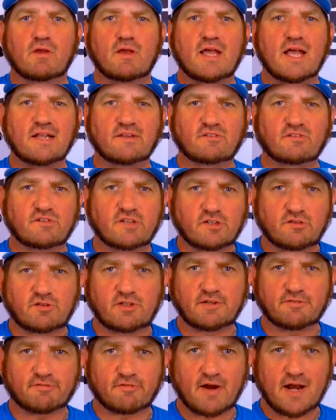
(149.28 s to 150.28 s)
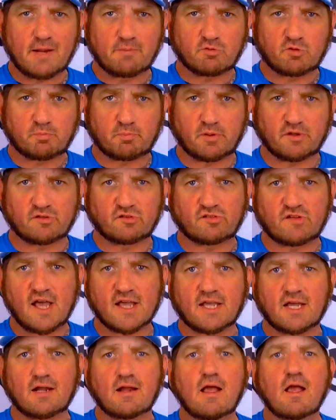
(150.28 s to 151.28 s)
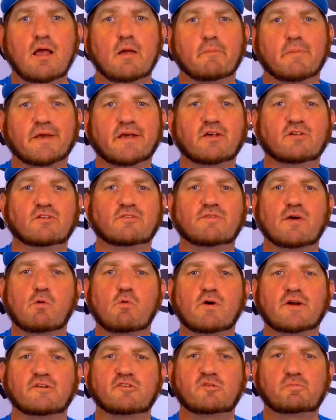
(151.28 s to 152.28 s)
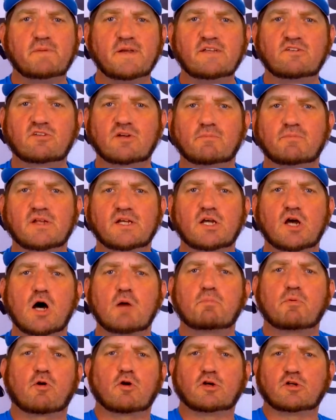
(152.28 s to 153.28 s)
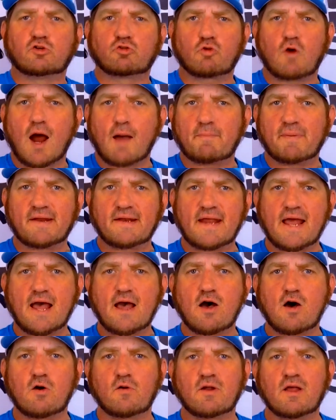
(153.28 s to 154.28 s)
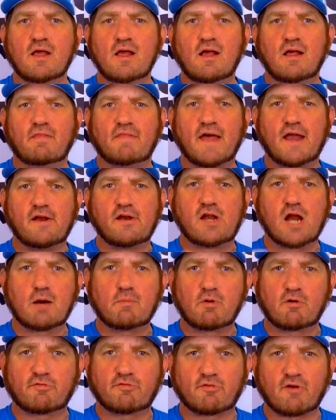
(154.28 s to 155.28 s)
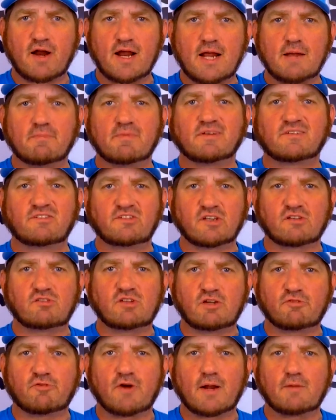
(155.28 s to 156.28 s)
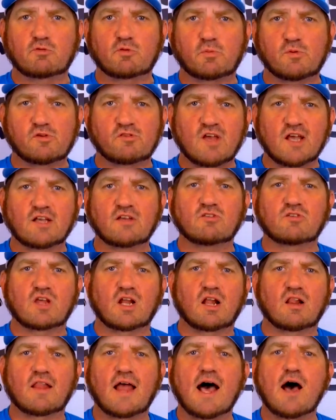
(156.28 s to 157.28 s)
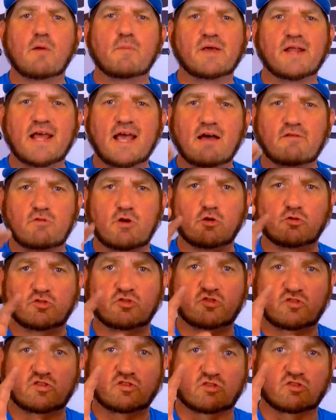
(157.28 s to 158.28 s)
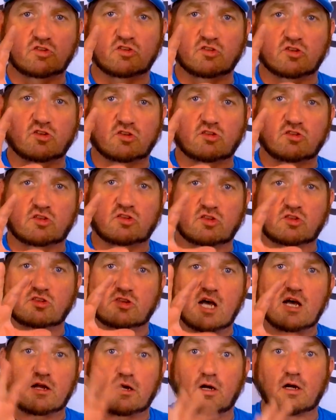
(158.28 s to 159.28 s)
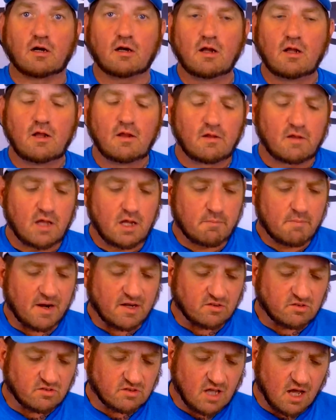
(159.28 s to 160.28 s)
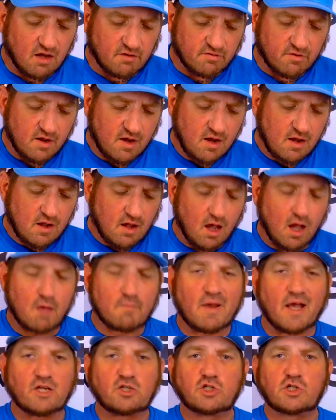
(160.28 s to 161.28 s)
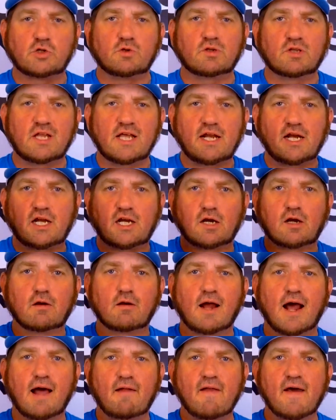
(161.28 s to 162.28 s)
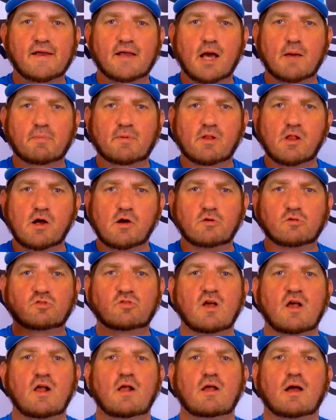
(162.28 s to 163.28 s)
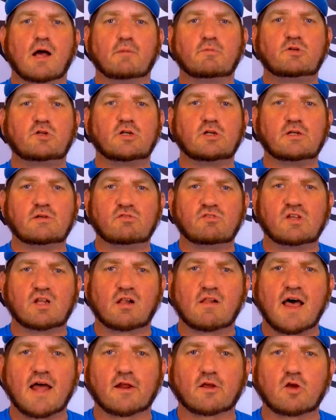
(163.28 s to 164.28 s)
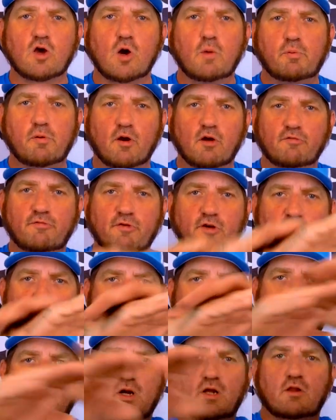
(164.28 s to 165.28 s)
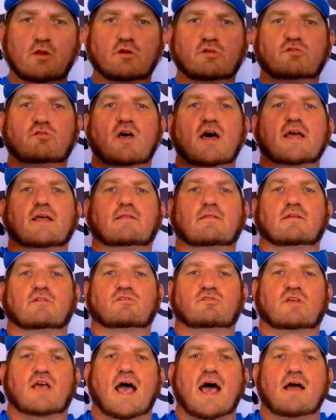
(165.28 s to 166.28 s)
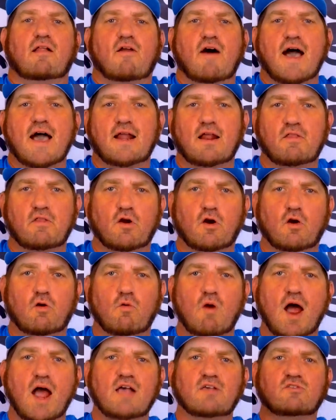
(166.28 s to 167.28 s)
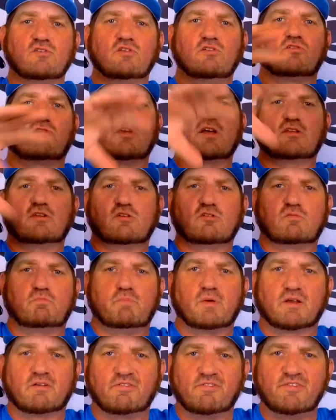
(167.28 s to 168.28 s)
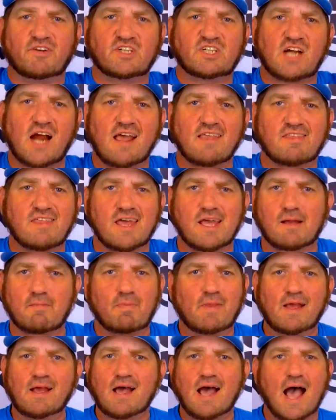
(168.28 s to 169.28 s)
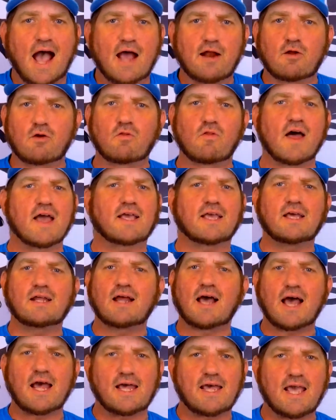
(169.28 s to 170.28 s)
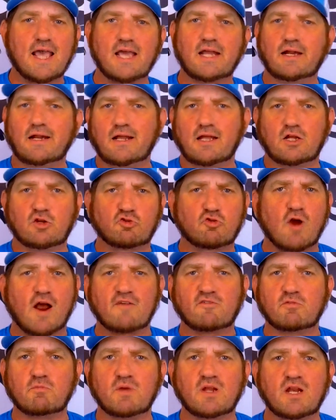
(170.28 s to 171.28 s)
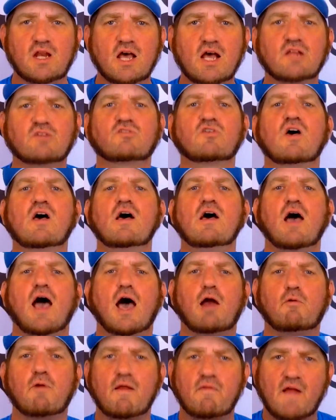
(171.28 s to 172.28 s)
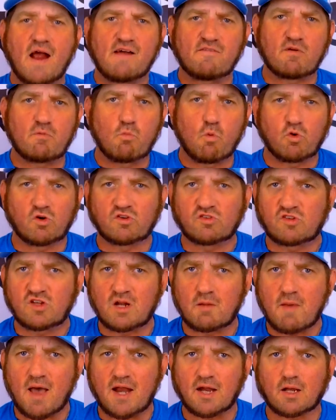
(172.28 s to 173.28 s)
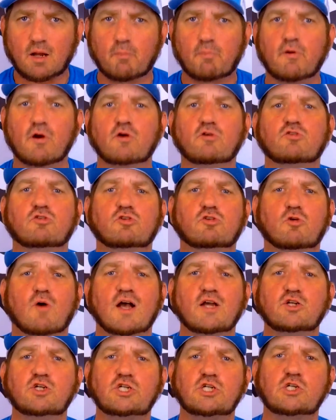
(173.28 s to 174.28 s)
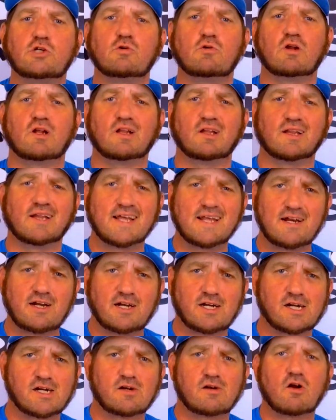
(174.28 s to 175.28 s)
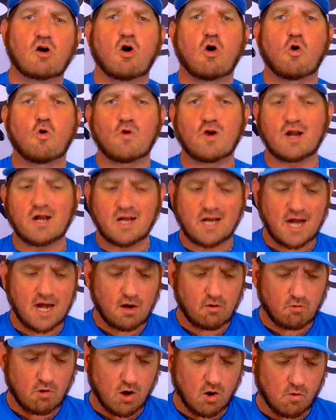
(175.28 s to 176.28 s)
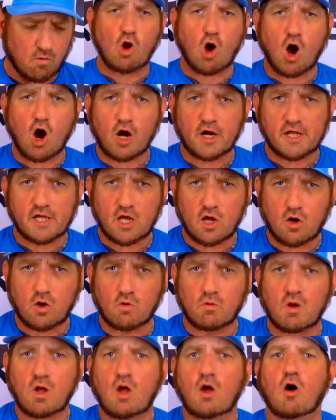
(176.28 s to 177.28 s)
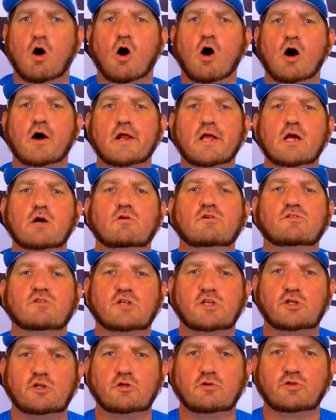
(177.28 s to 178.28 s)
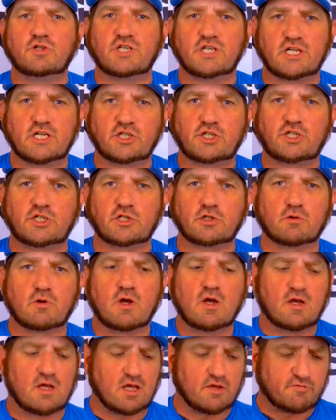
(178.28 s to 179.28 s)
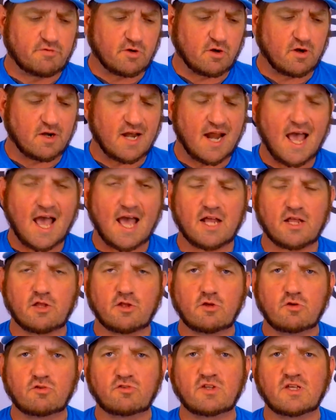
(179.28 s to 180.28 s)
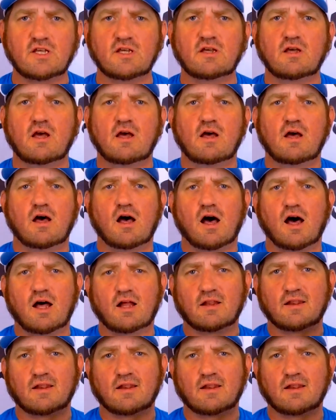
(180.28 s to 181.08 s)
at 60 frames per second, because if I want to speed something up or drop it down, that double frame, 60 frames per second, is going to allow me to have no stutter in my stuff. I shoot linear. I like up close. I'm sure you've seen a lot of GoPro footage where it looks like the skyline and the horizon's like this big fisheye thing. I don't like it. I hate it. It drives me nuts. I'd rather have a more cinematic approach. So I shoot linear or narrow. Audio. Audio is a huge issue. If you're not using a